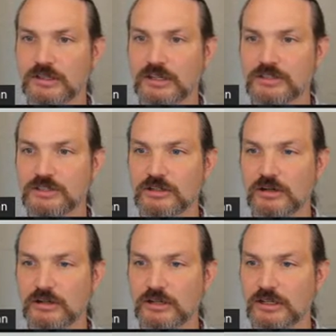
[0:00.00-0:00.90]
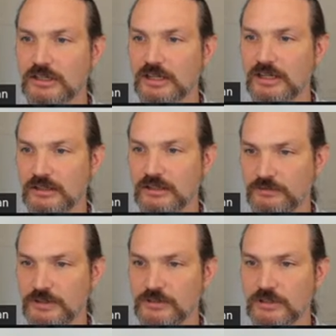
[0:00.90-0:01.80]
Gosh, there are a lot
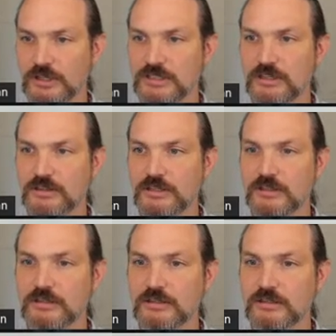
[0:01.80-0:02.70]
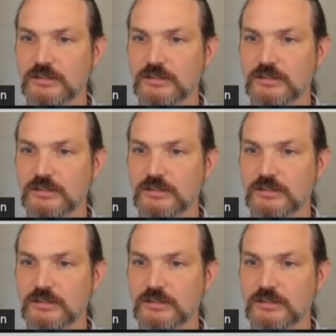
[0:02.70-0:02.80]
of feature gates out there.